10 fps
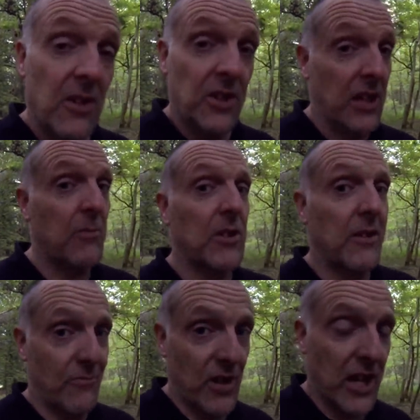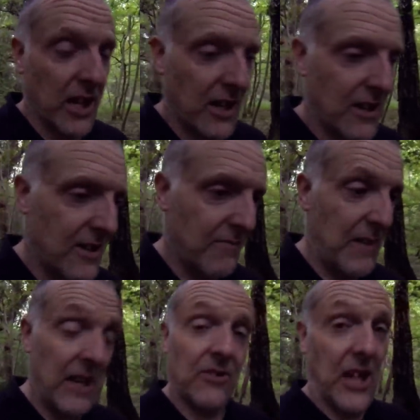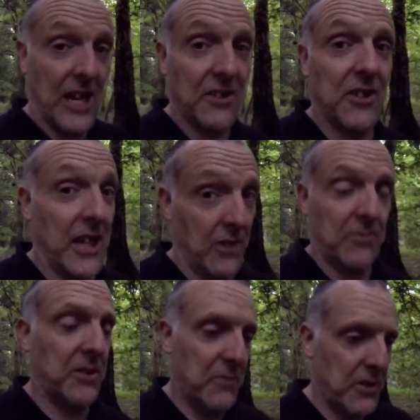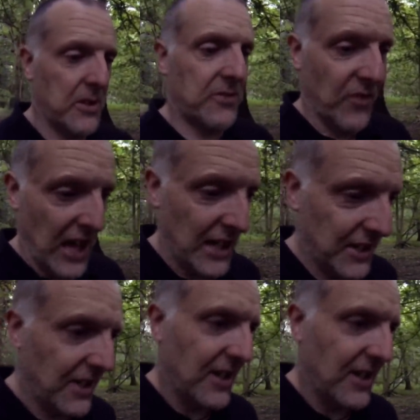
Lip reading: Damon and Rick met Dan and helped him do his van.